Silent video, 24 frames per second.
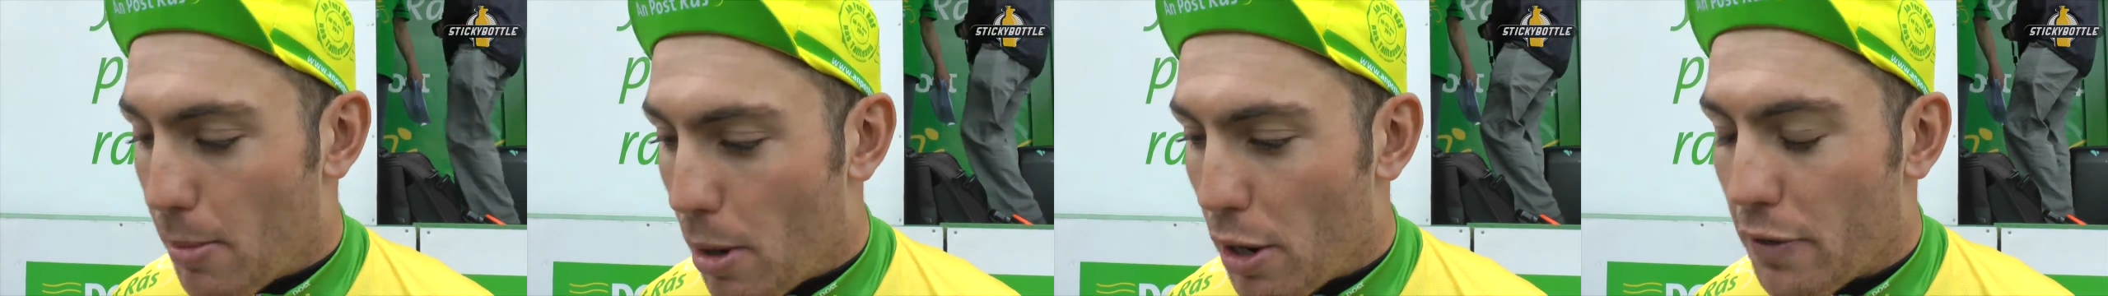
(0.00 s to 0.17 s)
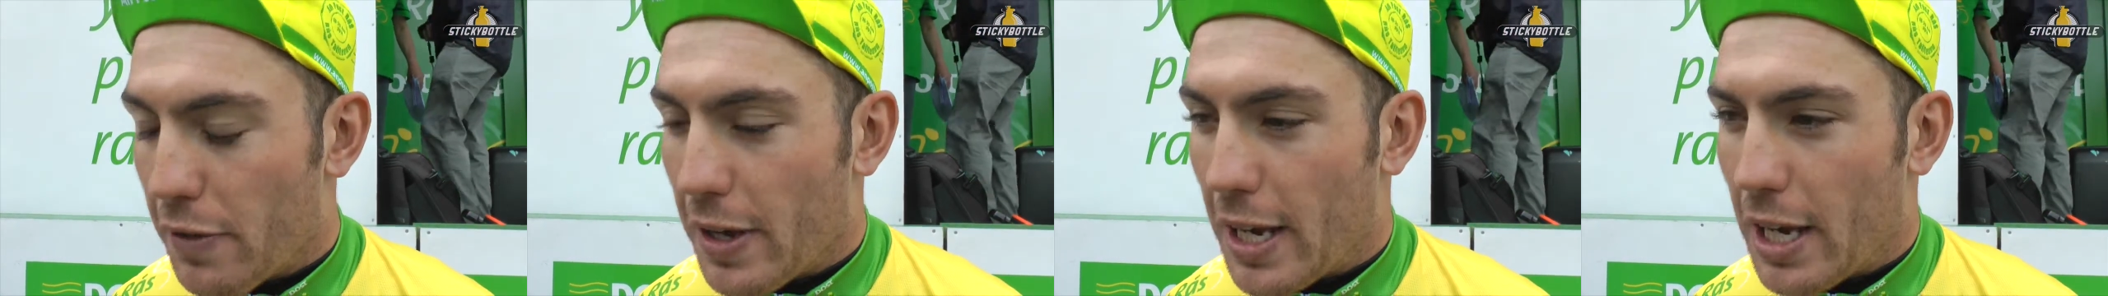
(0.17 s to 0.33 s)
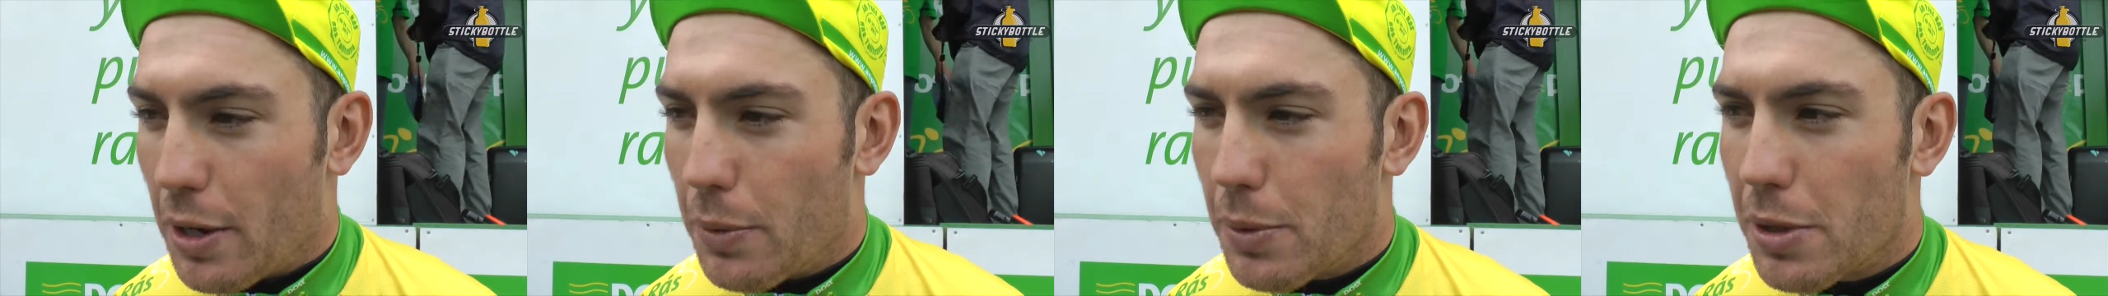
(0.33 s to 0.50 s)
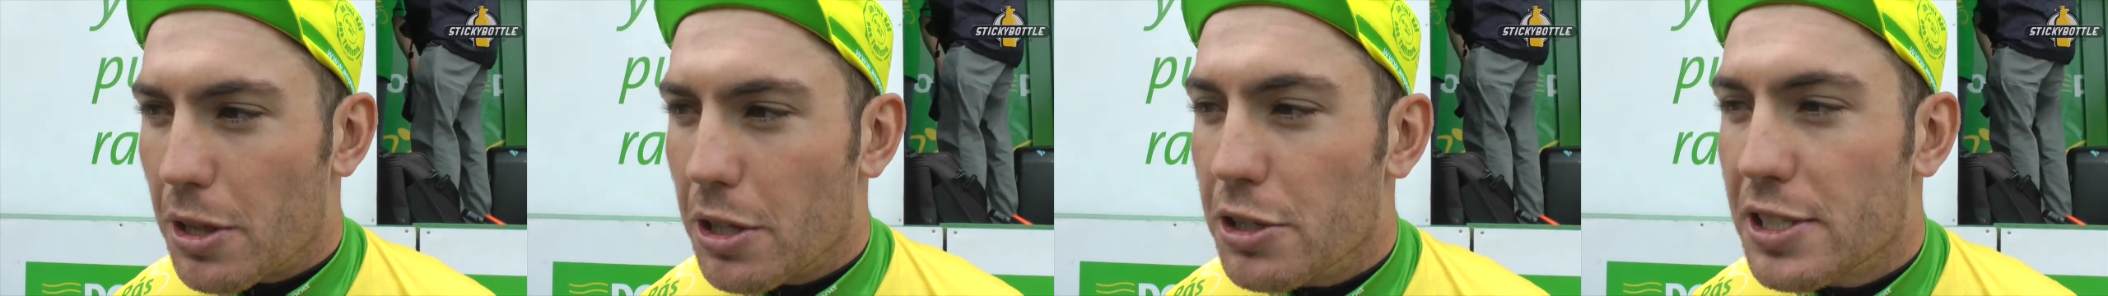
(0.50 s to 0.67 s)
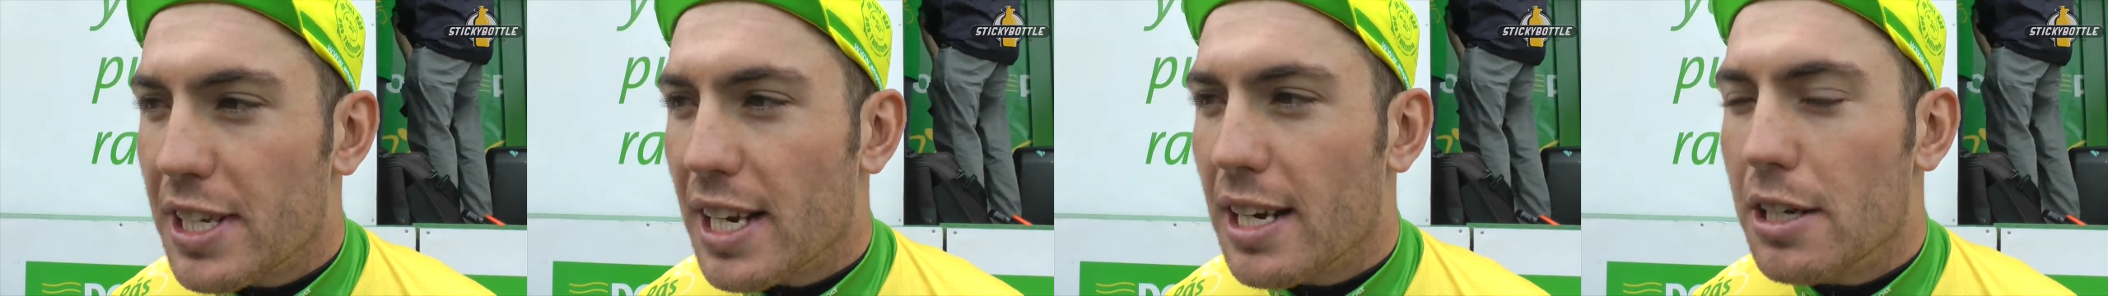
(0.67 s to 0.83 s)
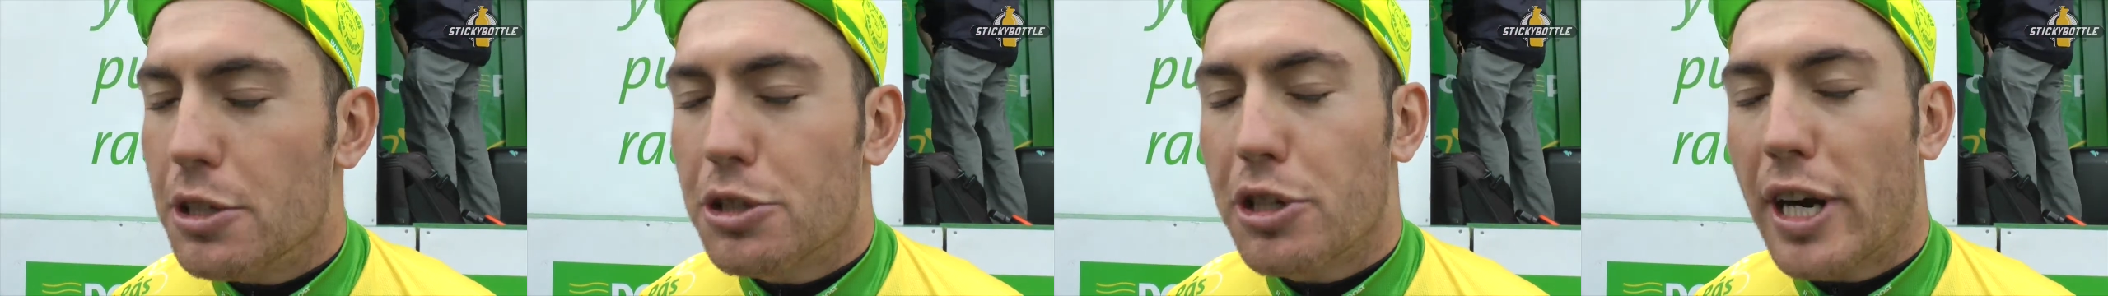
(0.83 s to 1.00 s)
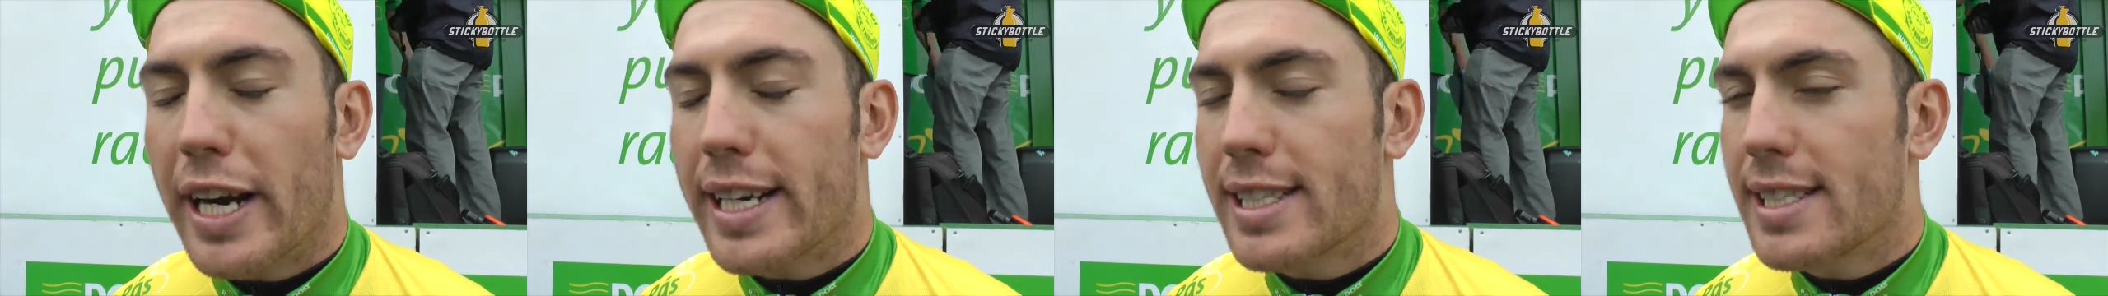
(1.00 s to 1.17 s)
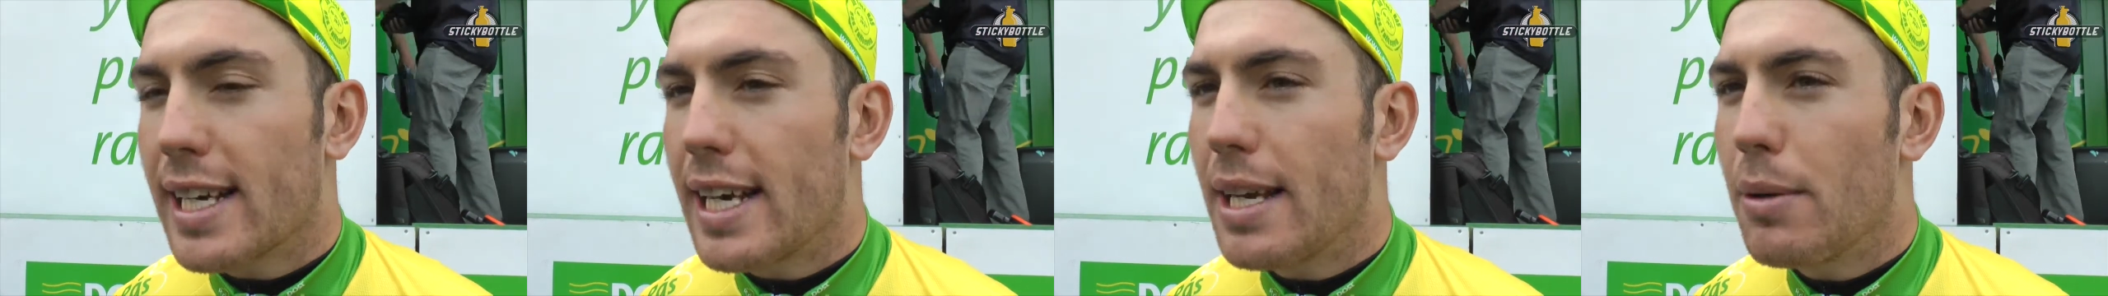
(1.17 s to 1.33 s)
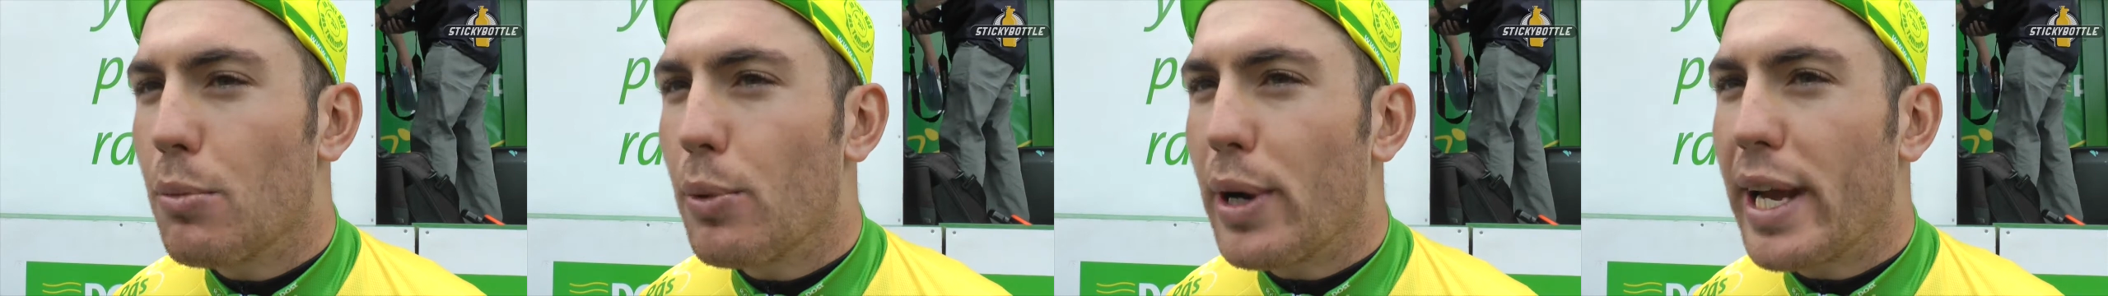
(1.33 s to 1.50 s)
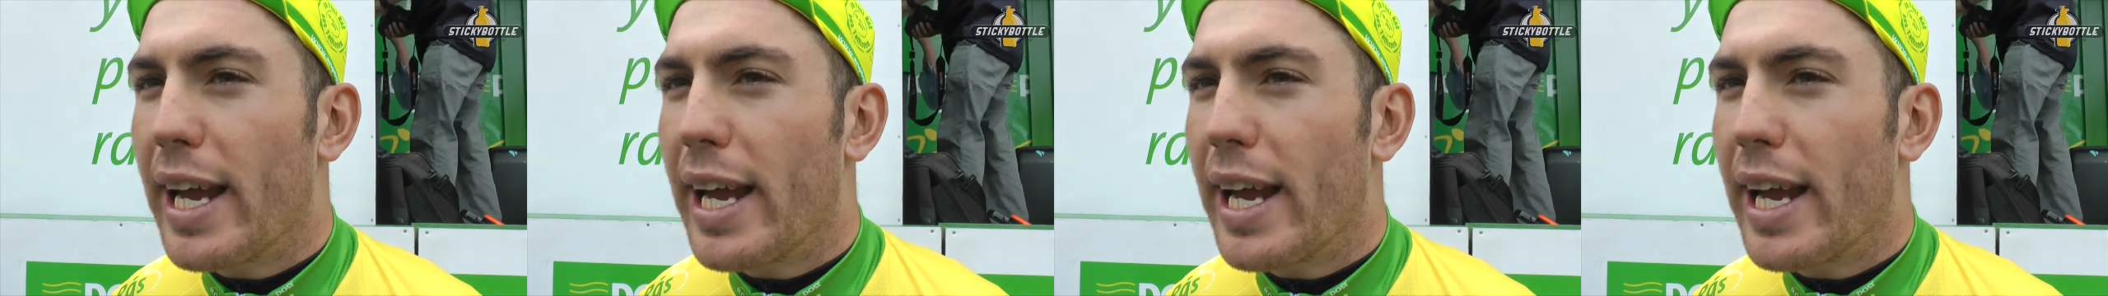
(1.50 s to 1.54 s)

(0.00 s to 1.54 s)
I'm over here with the New Zealand track team.